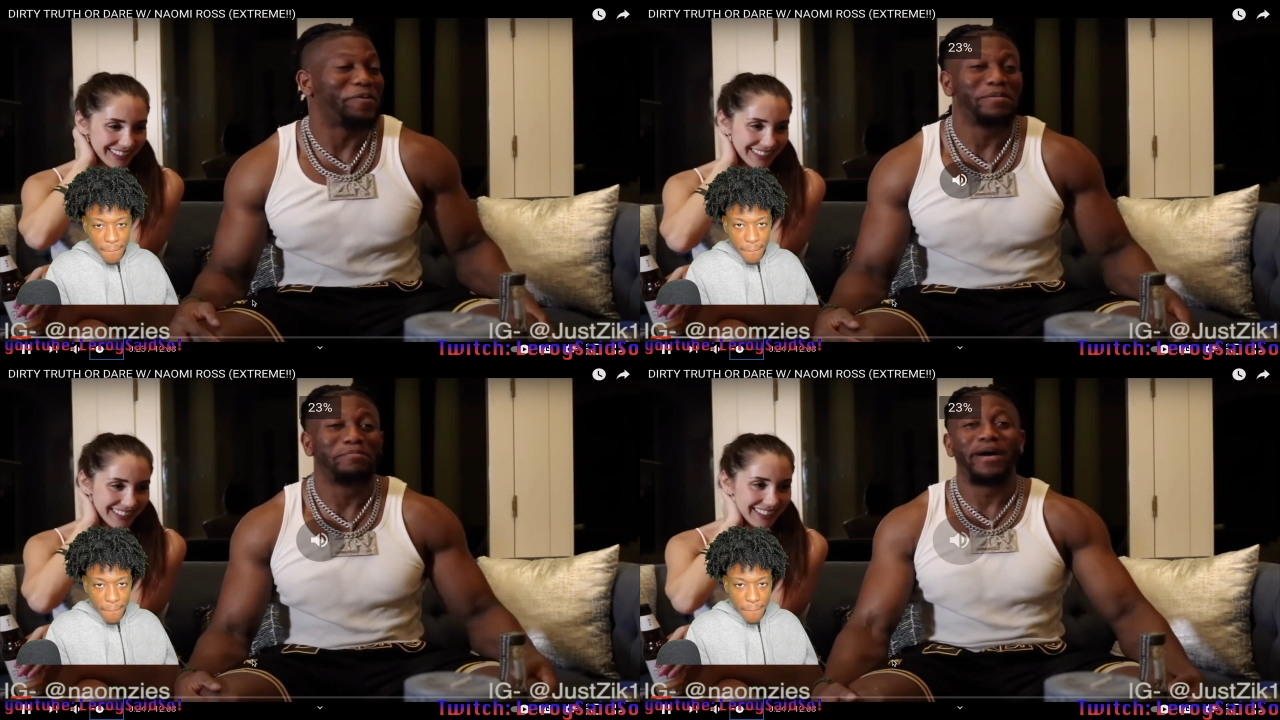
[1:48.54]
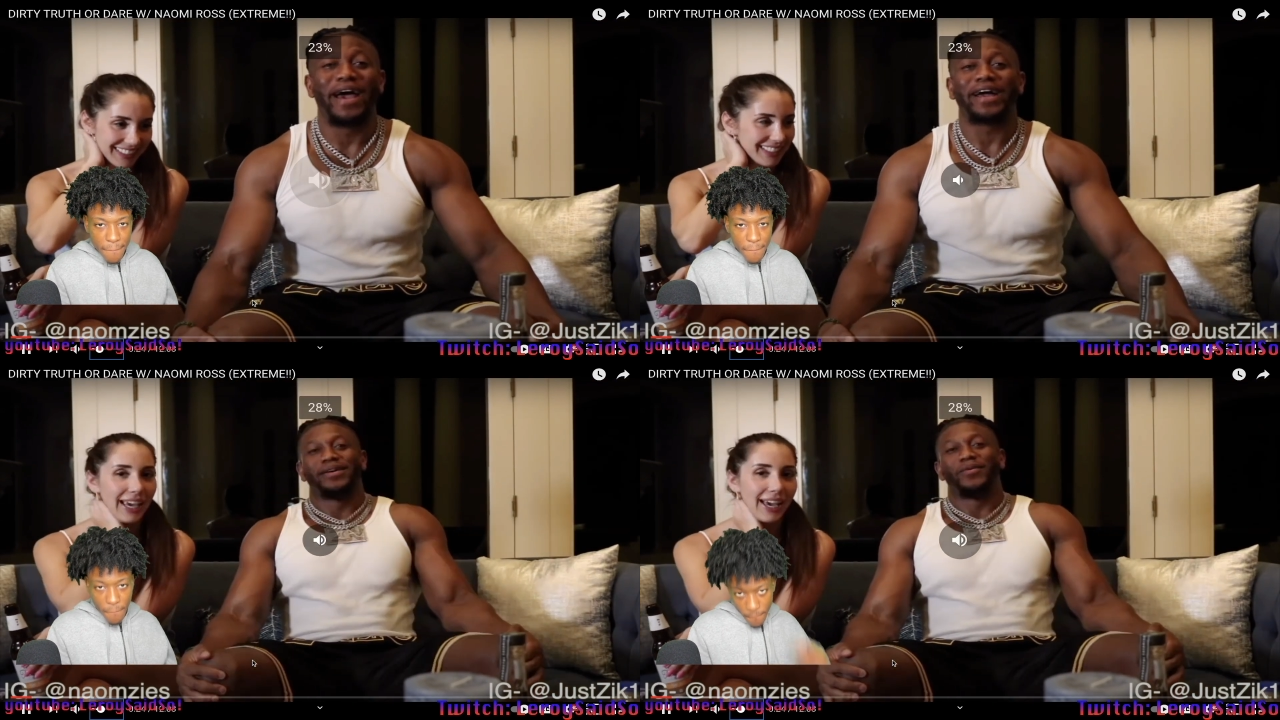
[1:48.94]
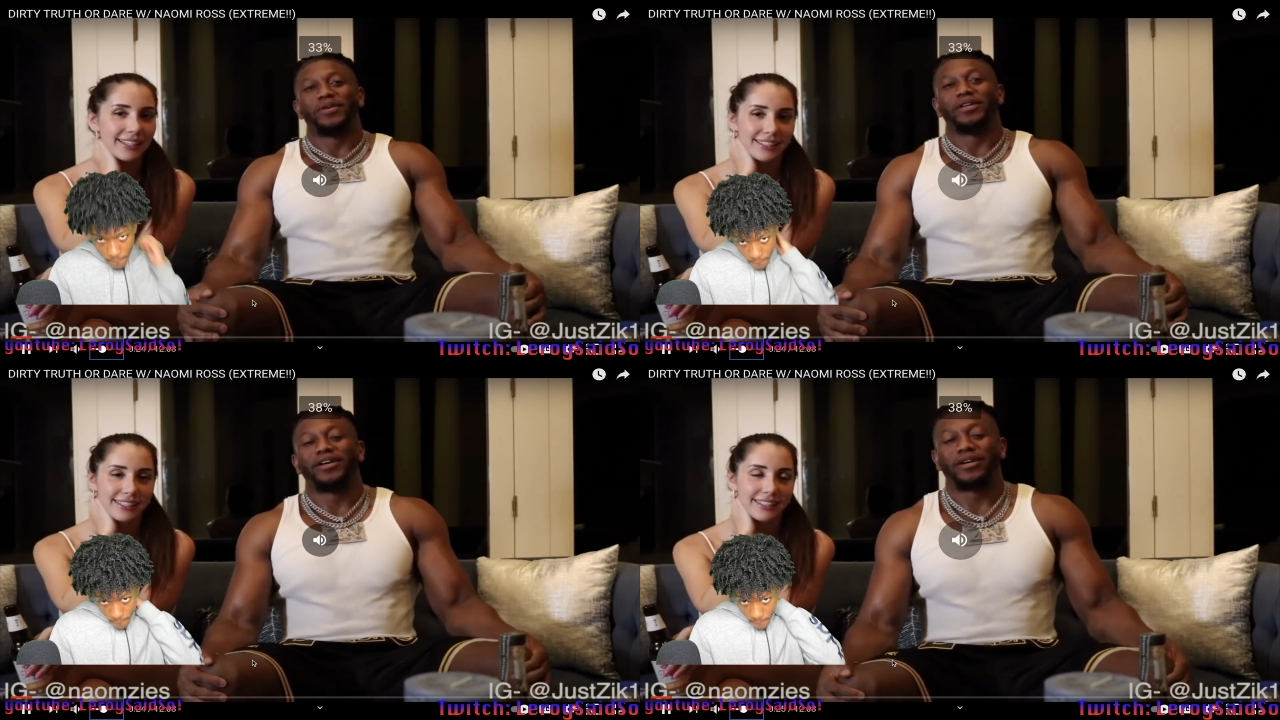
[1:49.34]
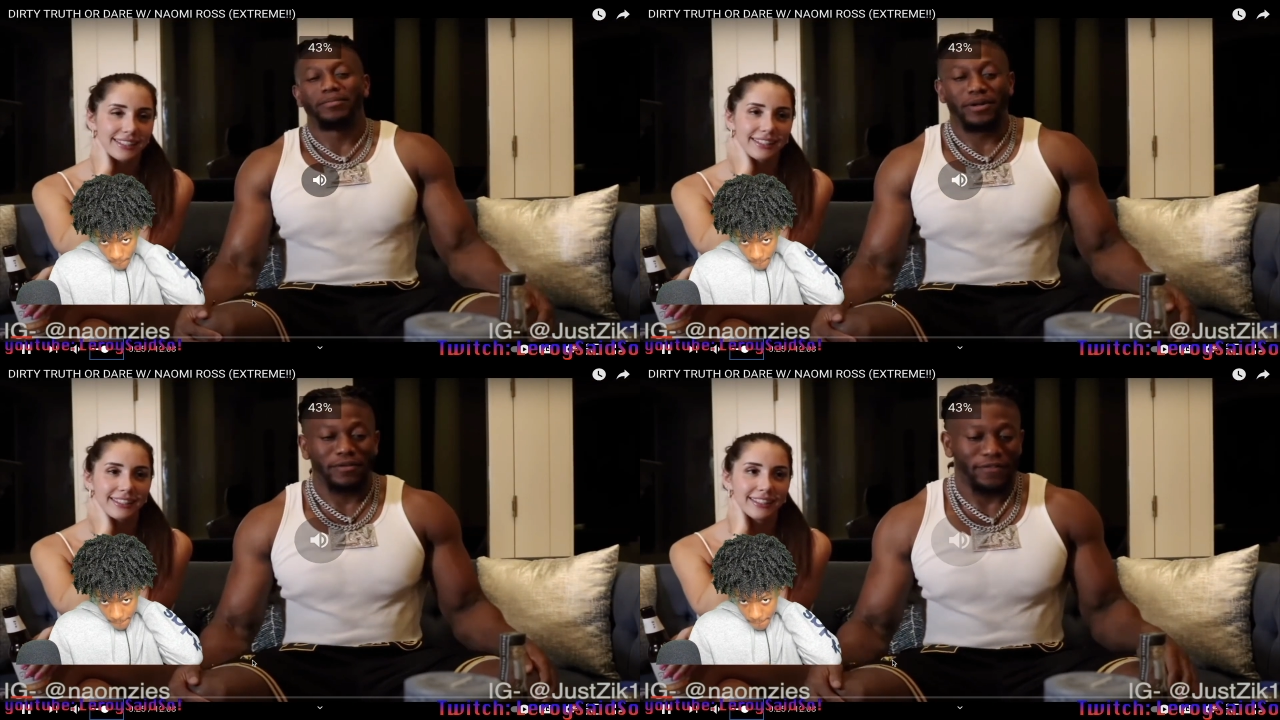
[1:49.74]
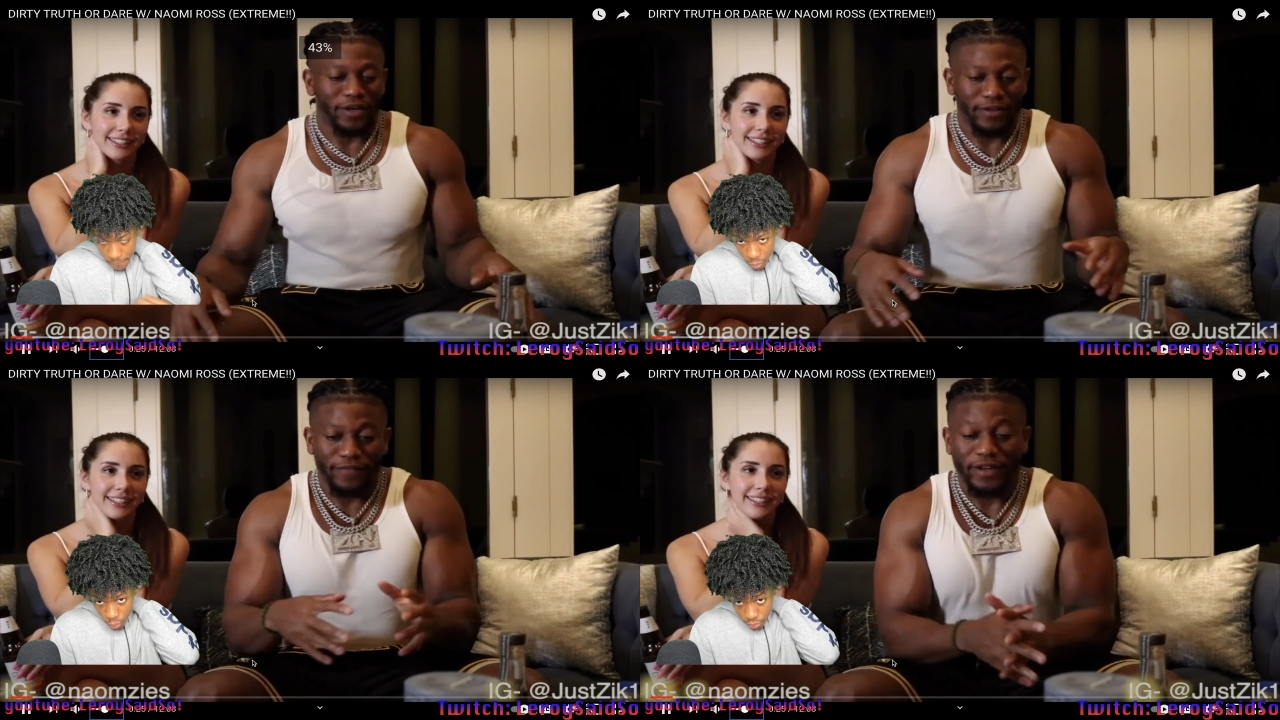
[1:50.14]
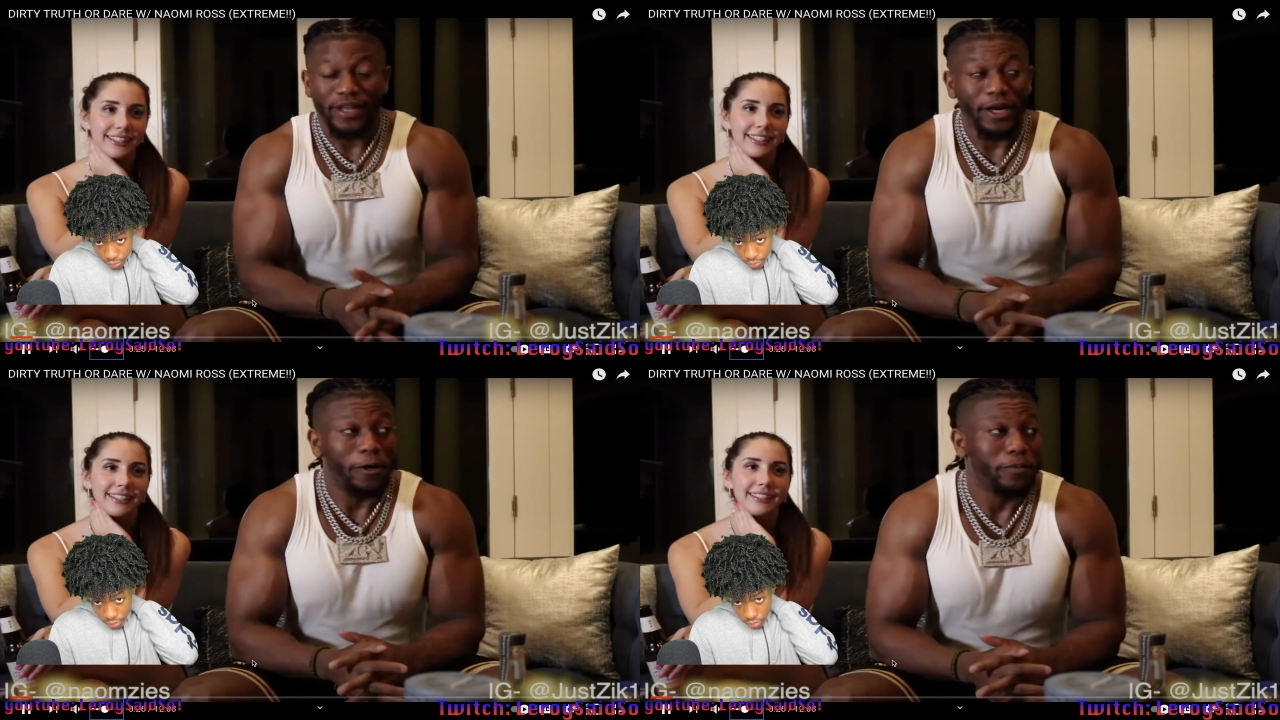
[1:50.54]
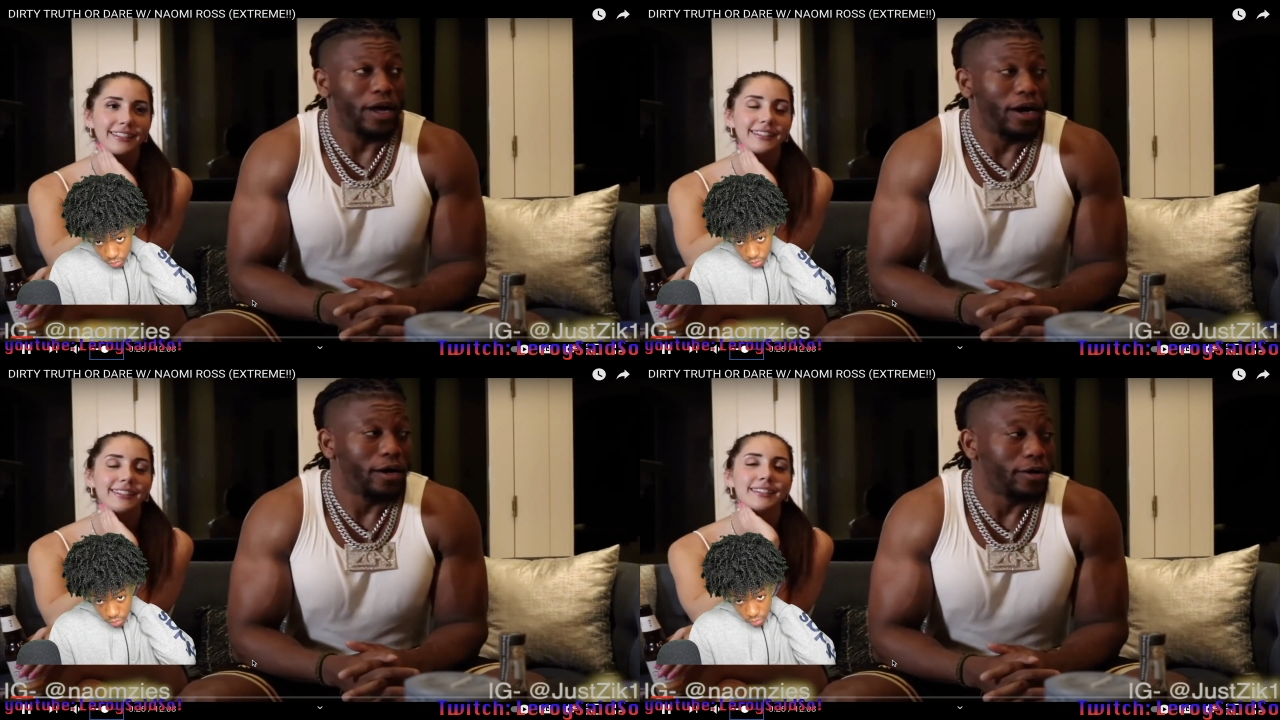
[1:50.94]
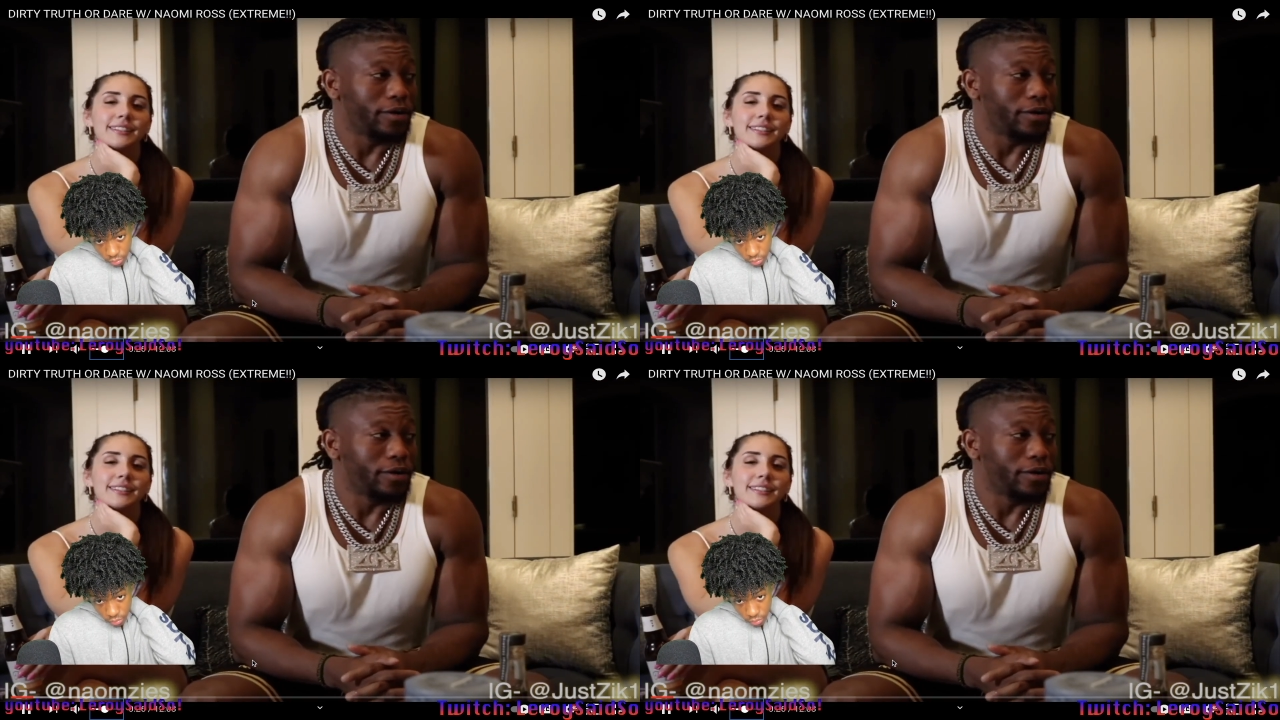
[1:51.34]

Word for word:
Speaker 1: we back with another motherfucking video, dog.